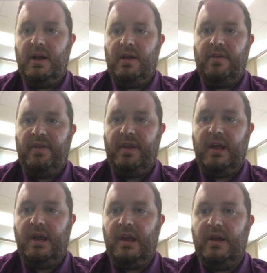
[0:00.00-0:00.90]

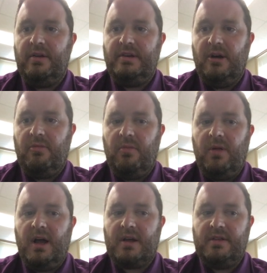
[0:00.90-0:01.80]
The double
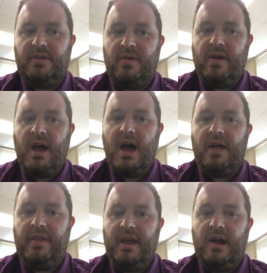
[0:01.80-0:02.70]
block that they're
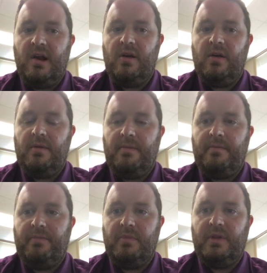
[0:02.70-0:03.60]
not there,
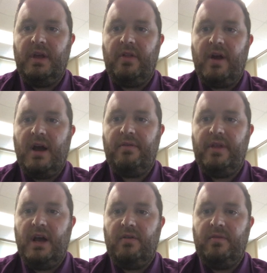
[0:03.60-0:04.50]
but the other half
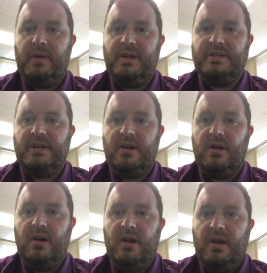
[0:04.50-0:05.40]
of the alphabet is
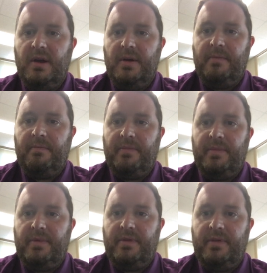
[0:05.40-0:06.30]
here,
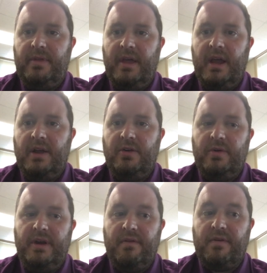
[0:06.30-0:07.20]
they
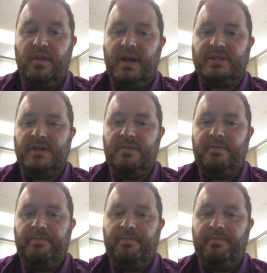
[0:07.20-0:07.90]
do a different lesson